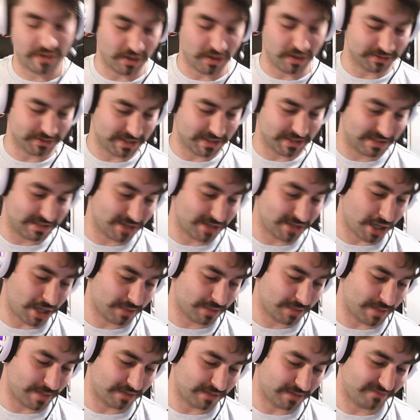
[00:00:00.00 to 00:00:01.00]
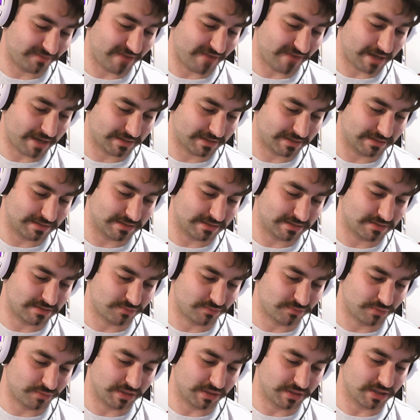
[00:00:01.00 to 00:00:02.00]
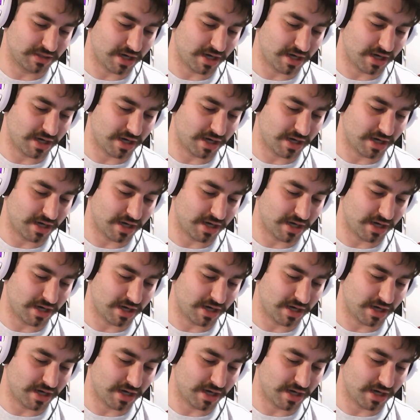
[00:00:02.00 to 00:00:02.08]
also need to talk about the fact that there's really